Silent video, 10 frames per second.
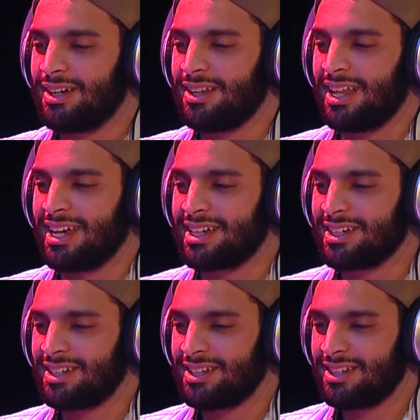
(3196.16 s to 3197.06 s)
like,
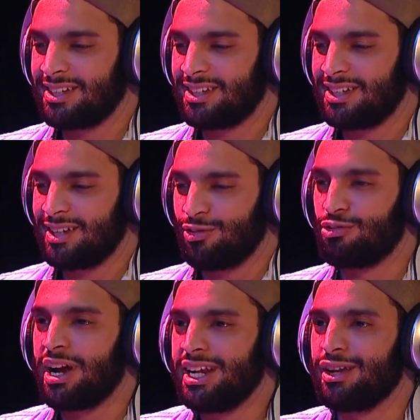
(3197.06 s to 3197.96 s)

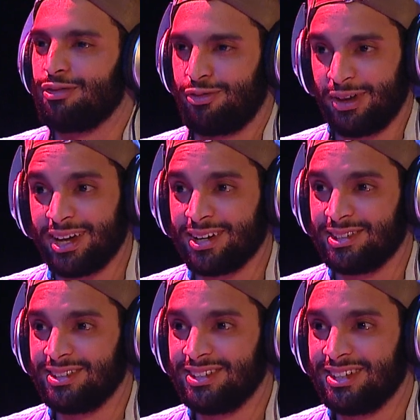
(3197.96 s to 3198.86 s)
ready to
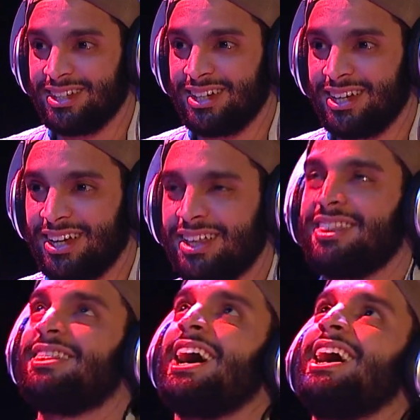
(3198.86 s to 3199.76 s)
fail.
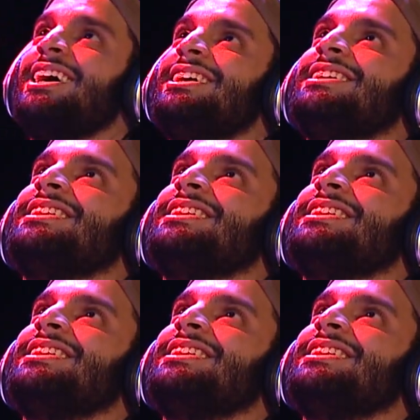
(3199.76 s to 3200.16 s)
That